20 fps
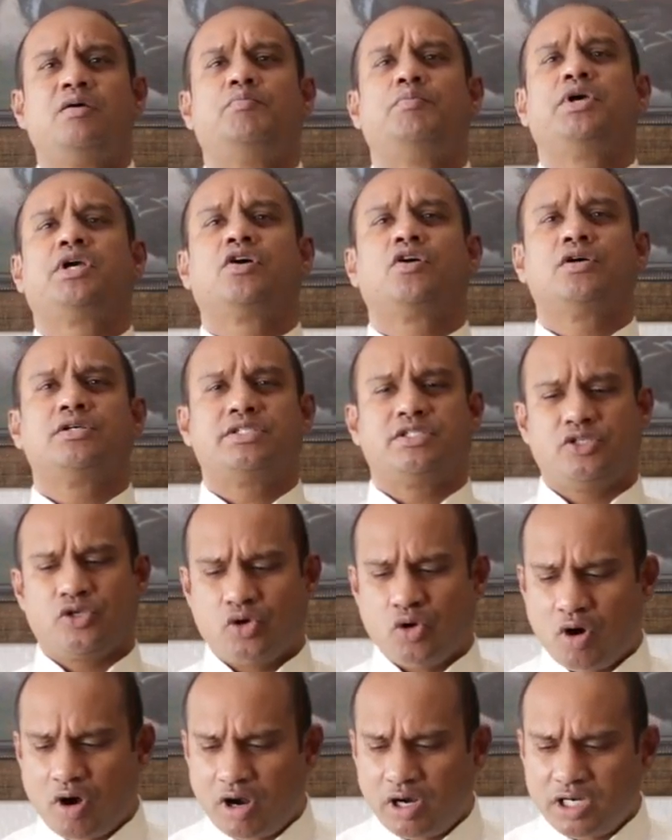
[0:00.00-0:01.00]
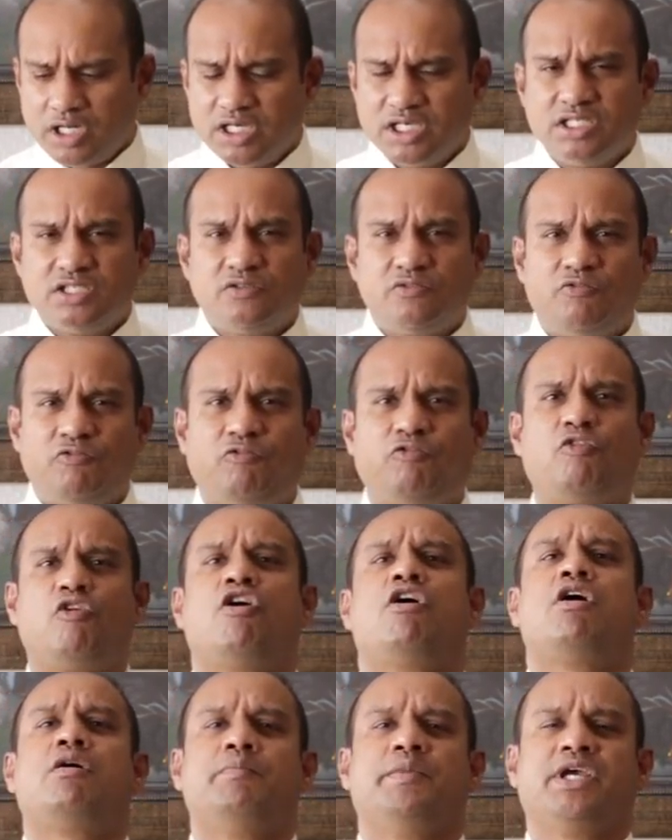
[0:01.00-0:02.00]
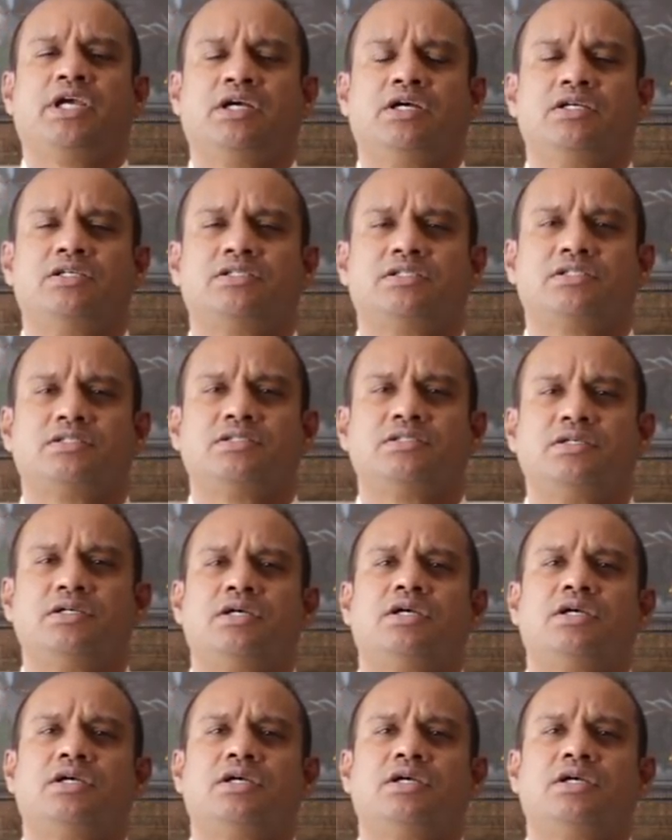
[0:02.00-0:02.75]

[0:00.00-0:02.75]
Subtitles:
because God is forming us.